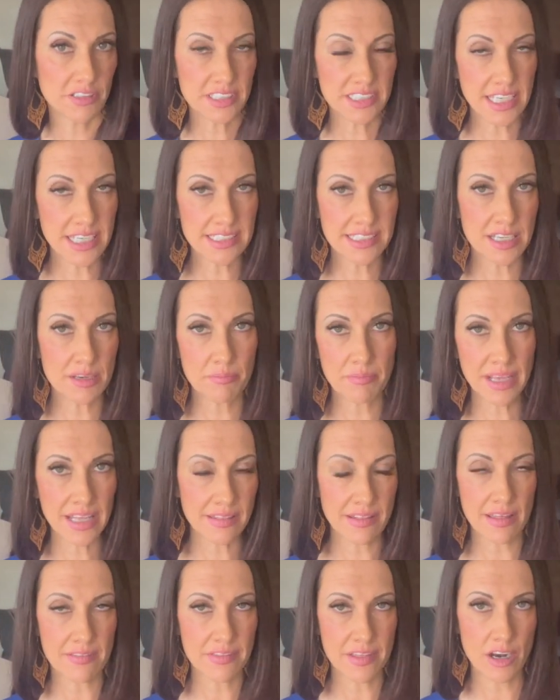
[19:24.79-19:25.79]
doesn't mean
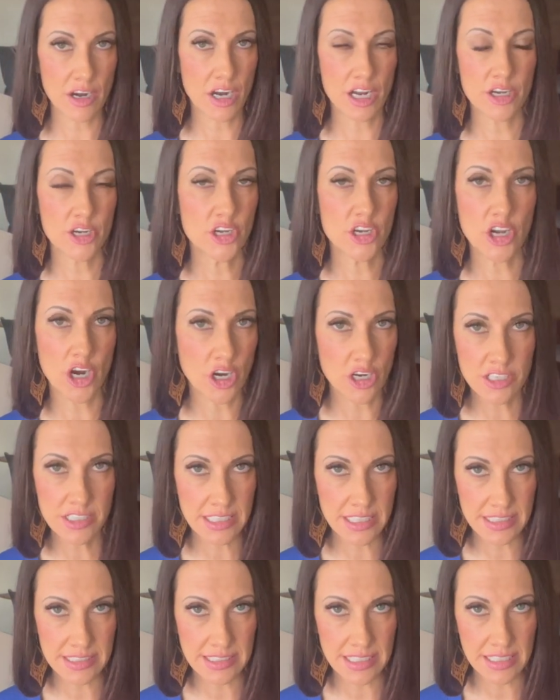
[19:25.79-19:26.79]
that they're a
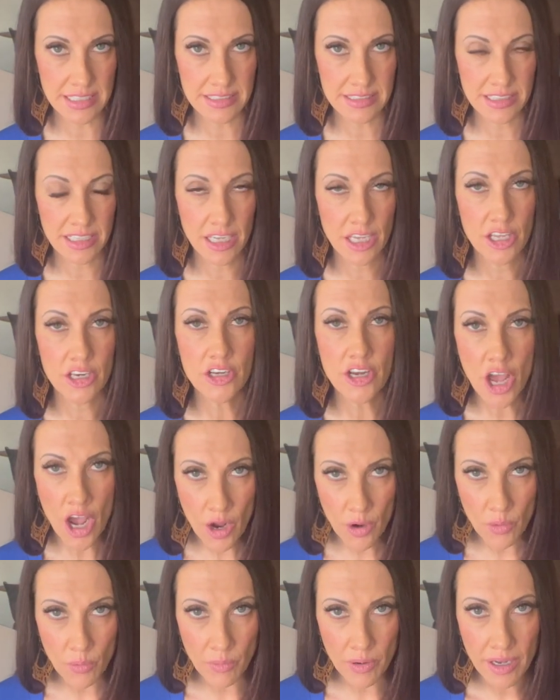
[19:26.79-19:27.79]
narcissist.
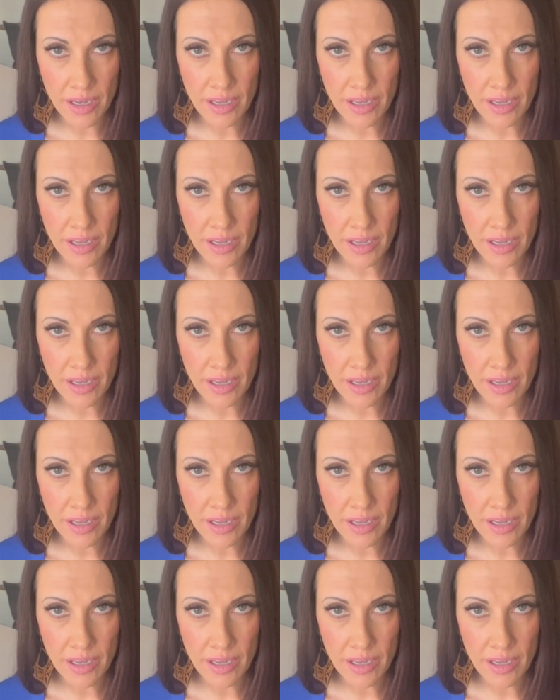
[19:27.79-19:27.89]
No,